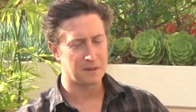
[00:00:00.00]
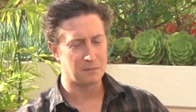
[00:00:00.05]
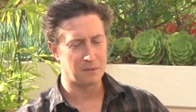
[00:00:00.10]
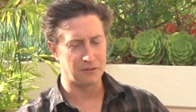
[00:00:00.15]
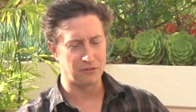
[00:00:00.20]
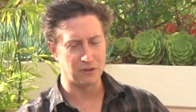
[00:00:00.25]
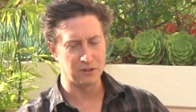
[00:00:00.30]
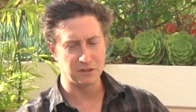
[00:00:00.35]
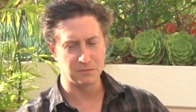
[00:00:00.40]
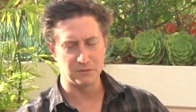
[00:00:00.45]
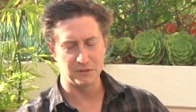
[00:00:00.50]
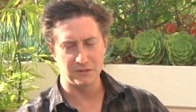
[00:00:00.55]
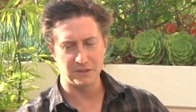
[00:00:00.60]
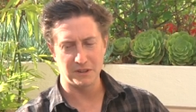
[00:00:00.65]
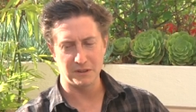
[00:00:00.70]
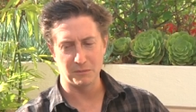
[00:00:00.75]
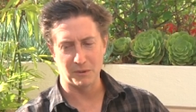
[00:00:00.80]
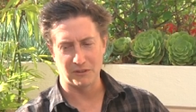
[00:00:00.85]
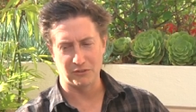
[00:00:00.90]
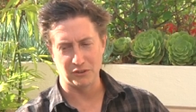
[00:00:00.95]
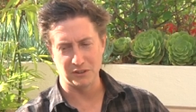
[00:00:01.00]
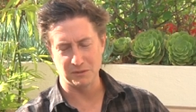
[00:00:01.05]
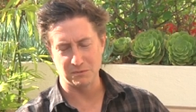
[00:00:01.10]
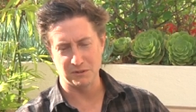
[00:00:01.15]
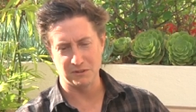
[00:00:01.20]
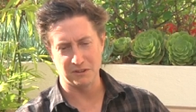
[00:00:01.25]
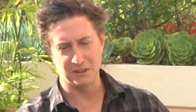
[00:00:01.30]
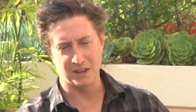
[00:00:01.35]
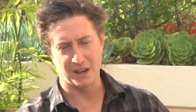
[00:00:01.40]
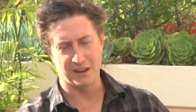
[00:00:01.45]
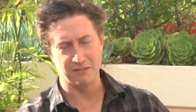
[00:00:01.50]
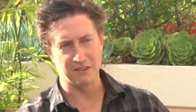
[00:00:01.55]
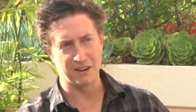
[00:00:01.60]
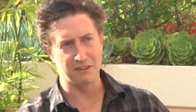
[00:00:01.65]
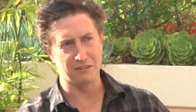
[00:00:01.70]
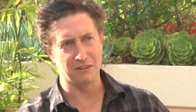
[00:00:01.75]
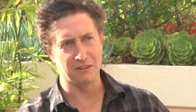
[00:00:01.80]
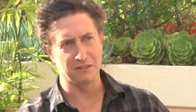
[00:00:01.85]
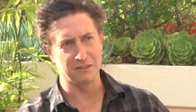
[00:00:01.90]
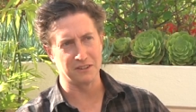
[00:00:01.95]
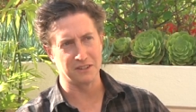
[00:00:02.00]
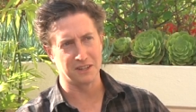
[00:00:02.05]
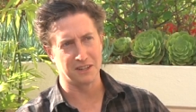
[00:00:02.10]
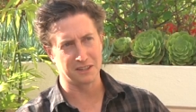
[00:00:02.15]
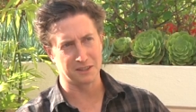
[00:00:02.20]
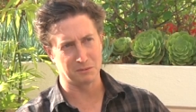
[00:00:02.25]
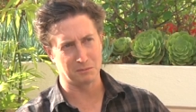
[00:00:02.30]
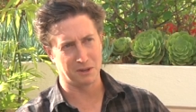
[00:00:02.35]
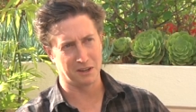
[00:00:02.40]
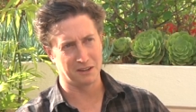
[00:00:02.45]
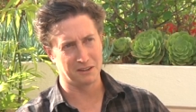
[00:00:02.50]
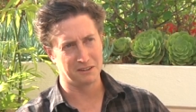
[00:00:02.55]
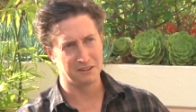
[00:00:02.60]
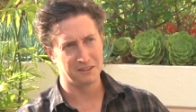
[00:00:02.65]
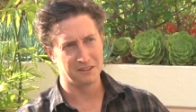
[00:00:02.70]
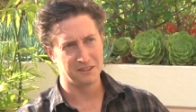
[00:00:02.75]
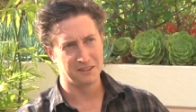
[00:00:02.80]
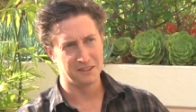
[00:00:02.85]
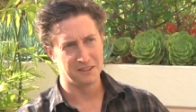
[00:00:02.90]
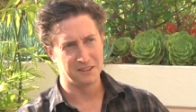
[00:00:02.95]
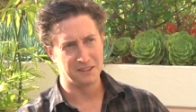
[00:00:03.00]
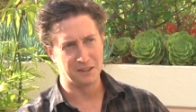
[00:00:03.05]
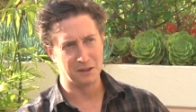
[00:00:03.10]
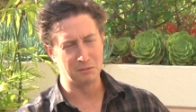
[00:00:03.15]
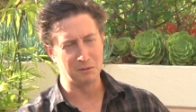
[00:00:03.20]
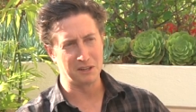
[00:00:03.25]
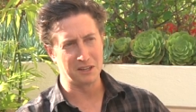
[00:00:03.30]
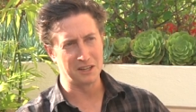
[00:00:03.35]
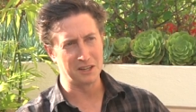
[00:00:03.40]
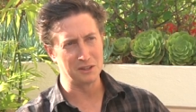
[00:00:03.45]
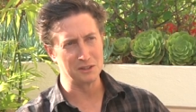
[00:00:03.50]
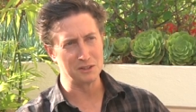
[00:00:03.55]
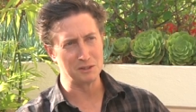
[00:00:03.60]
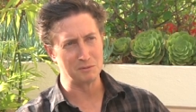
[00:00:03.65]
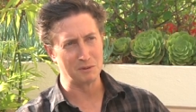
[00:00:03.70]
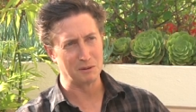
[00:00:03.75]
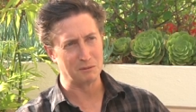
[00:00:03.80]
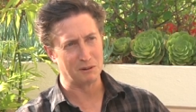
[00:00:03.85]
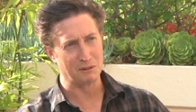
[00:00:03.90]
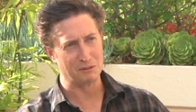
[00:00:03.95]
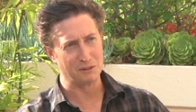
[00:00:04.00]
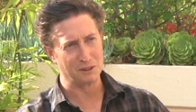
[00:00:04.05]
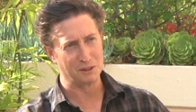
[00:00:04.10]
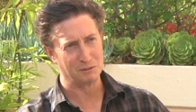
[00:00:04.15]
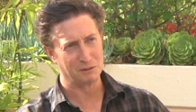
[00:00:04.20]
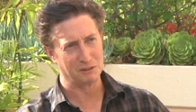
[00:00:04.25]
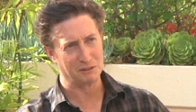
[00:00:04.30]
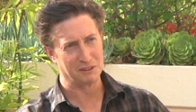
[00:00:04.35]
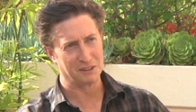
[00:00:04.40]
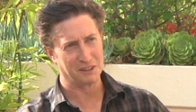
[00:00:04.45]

My first movie. My first movie. I've never even talked about. Nobody knows about my first movie.